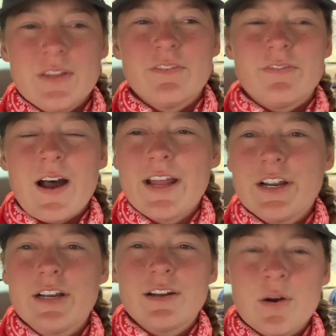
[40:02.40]

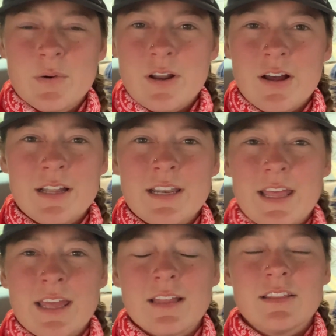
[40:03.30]
fire going on,
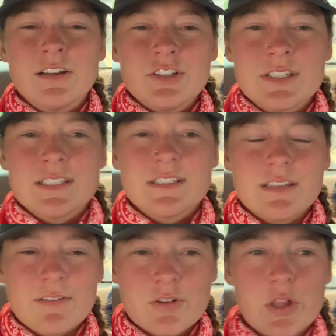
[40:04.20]
and
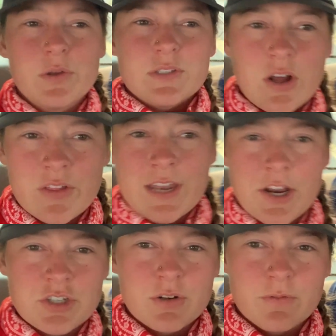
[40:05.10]
they've closed all the
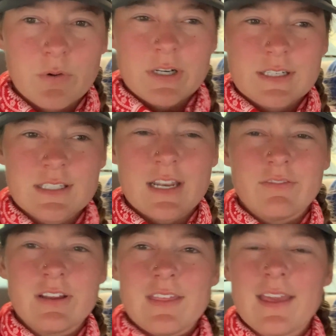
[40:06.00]
national forests and
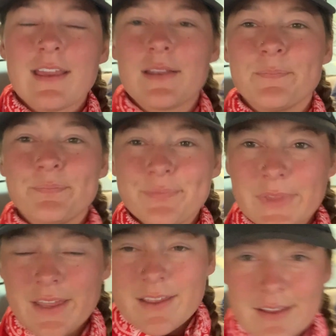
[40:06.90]
everything.
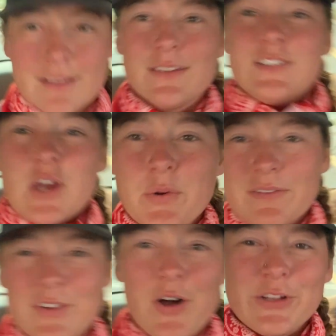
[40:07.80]
And so
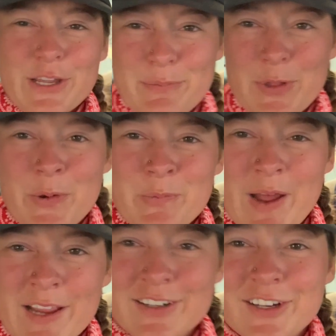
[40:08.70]
we've called up Lone
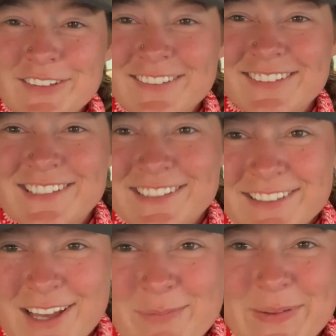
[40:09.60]
Pine Kurt to
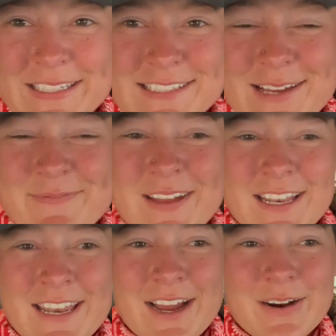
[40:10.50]
come pick us up,
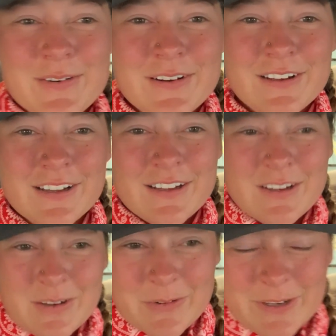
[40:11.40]
and now
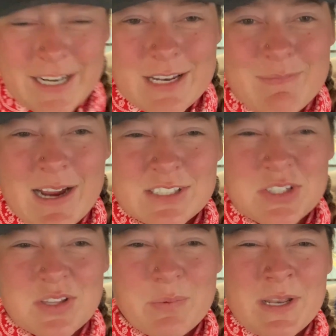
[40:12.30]
we're headed back to
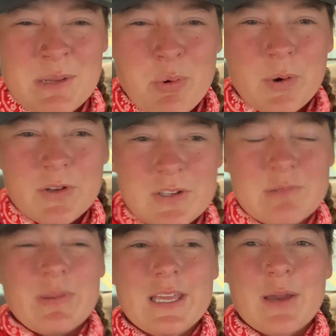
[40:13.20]
the Whitney Portal to
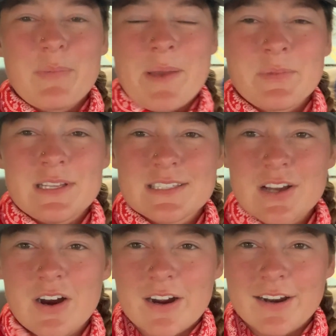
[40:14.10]
pick up Emily's
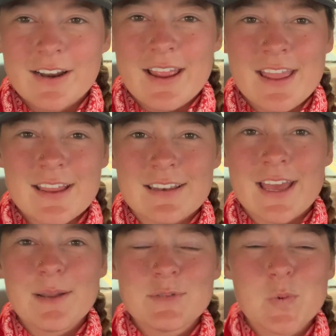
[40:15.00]
car and head
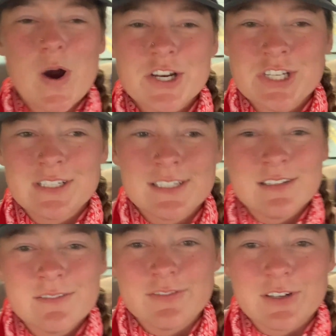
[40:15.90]
up to
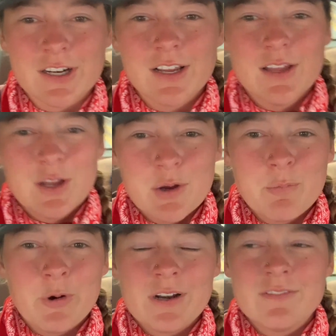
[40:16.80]
Washington for
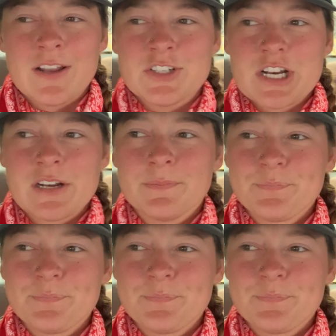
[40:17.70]
more adventure.